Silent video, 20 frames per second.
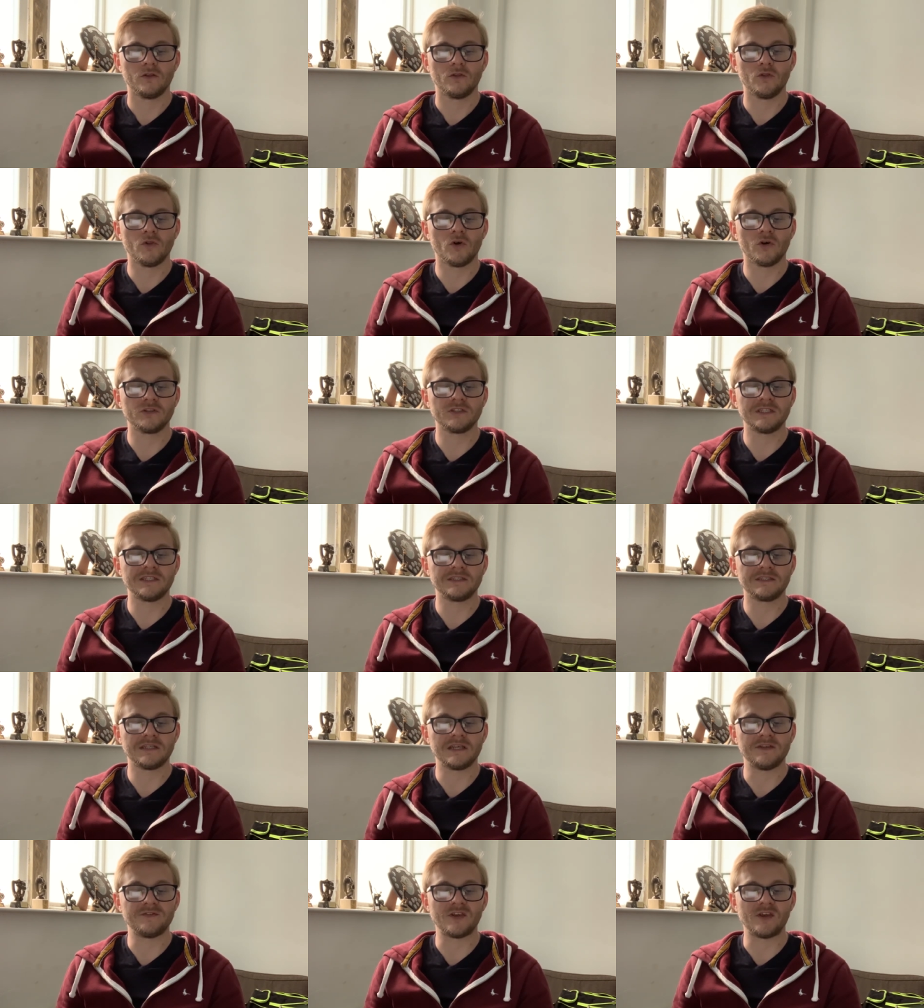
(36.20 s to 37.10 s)
noughties
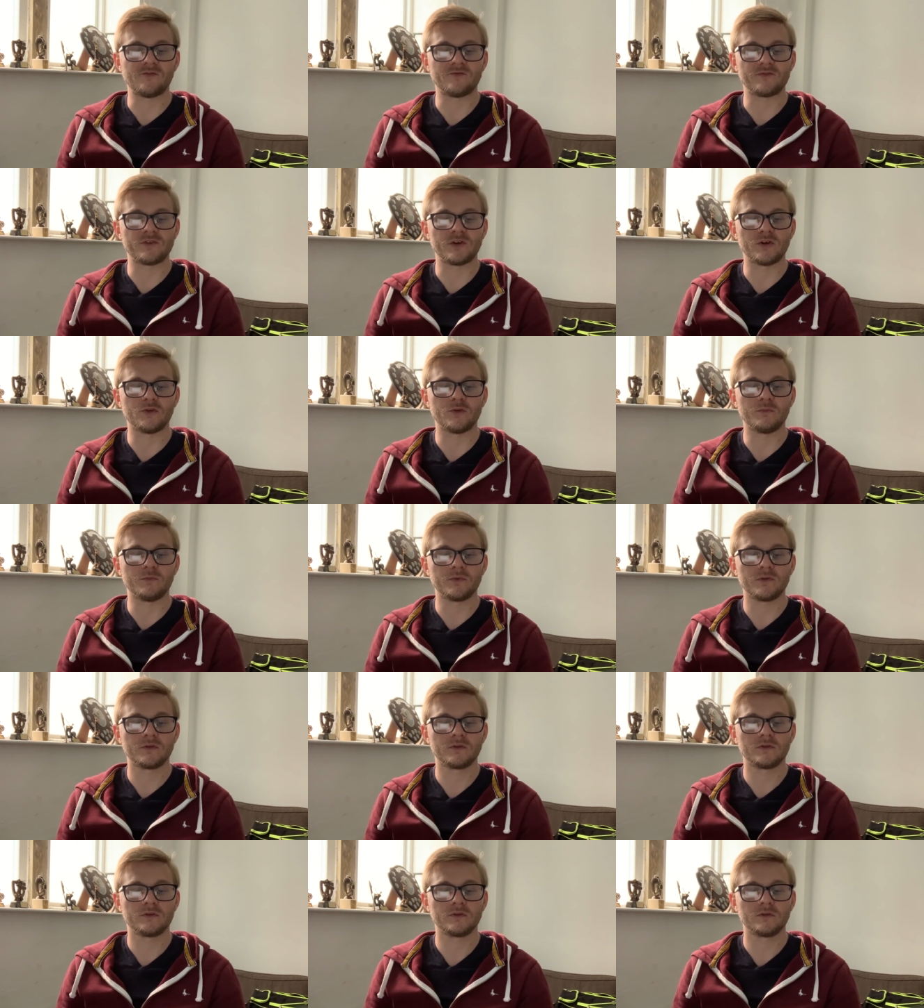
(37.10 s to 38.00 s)
TV and film,
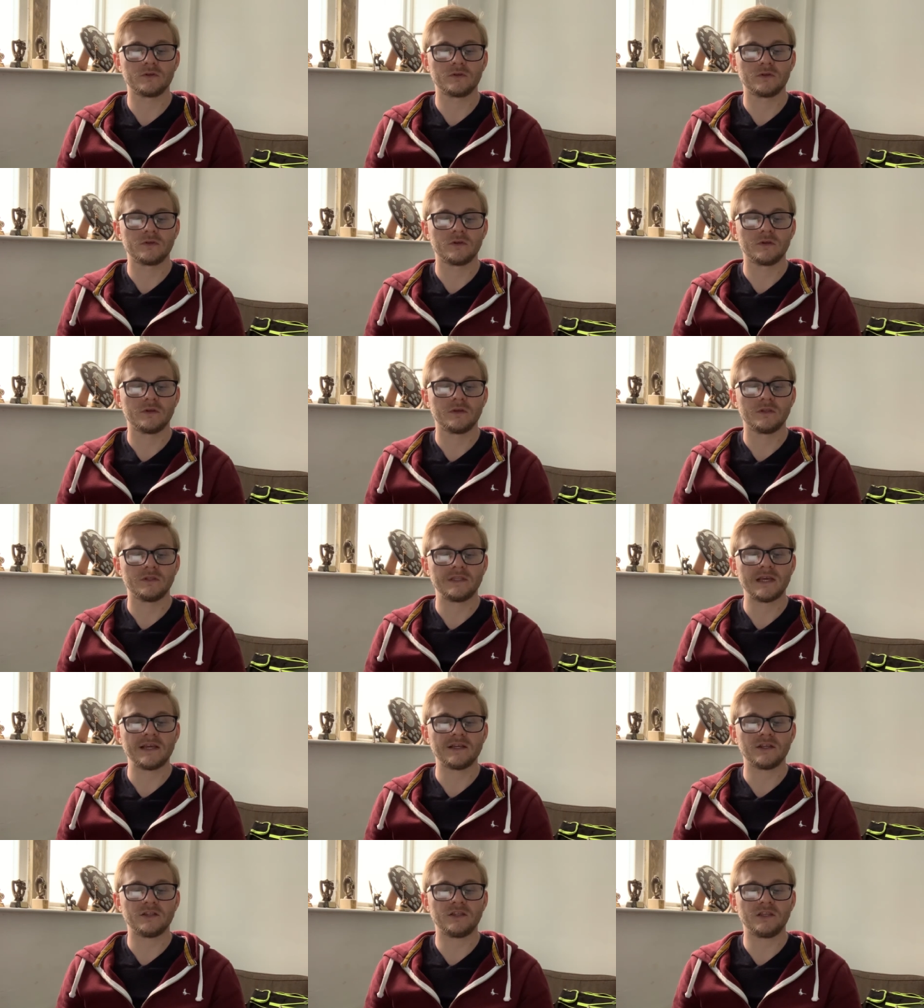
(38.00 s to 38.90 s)

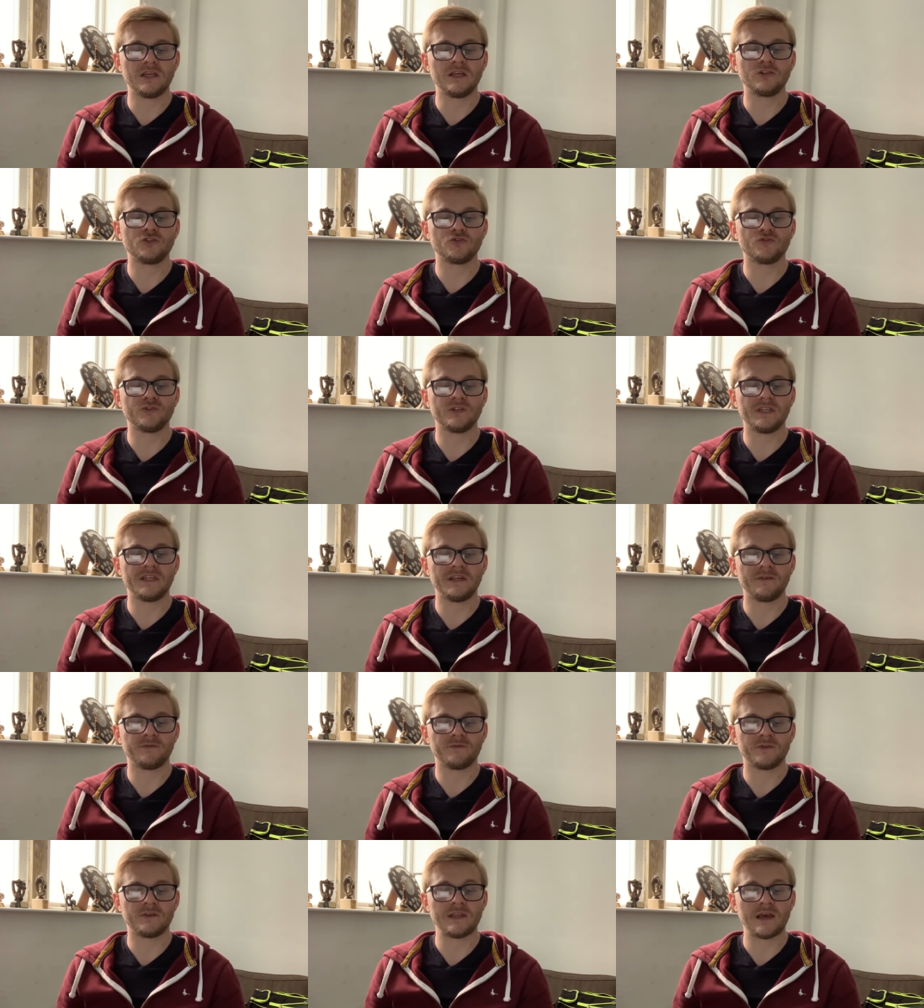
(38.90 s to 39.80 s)
dictionary
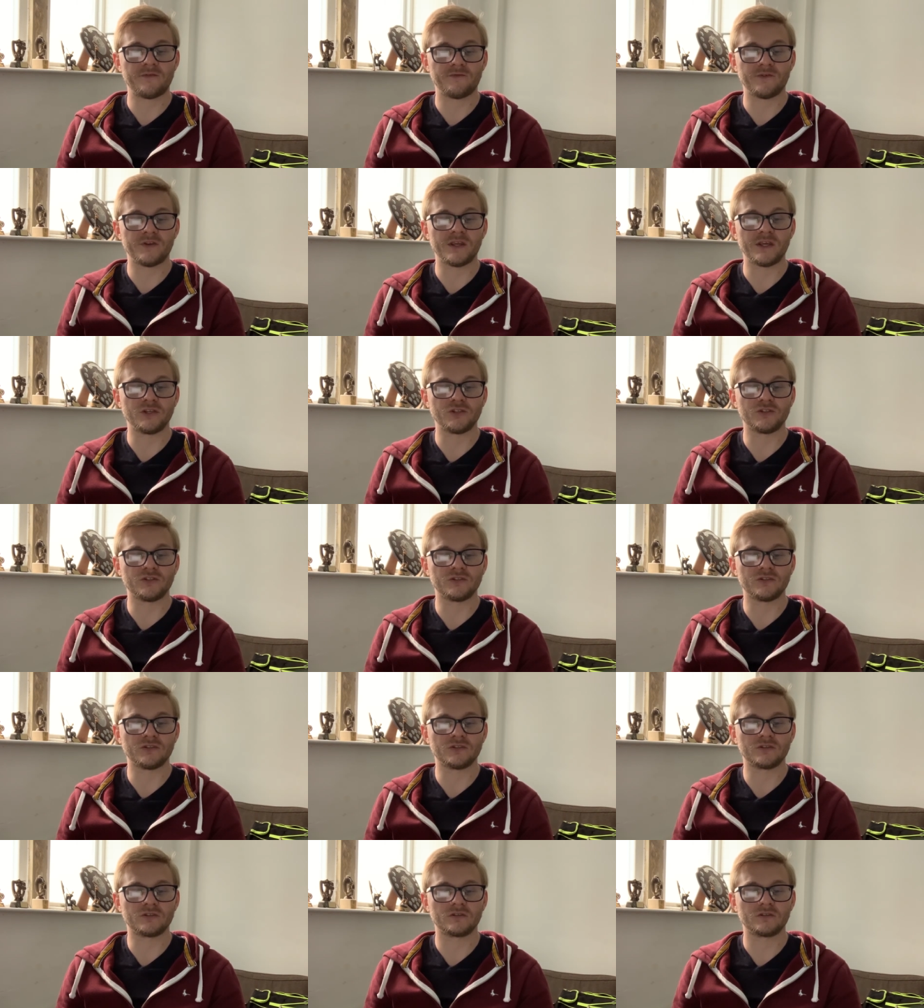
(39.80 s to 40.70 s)
def
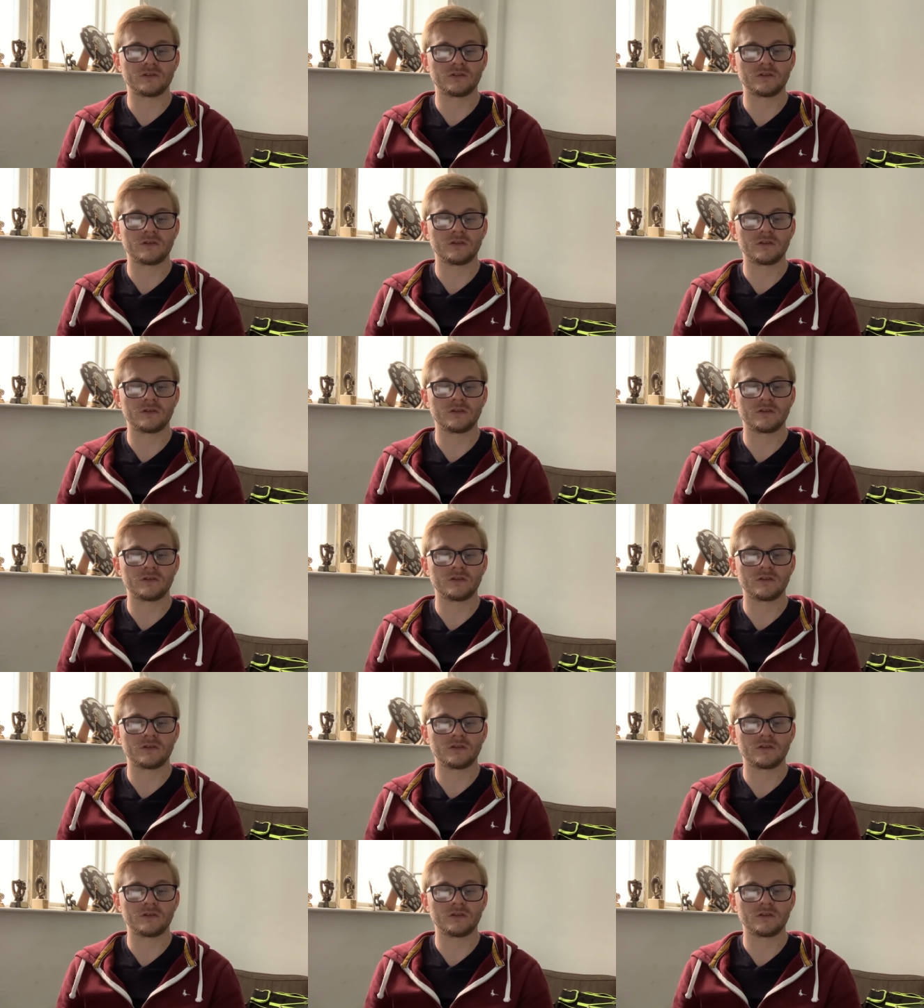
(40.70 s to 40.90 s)
definitions,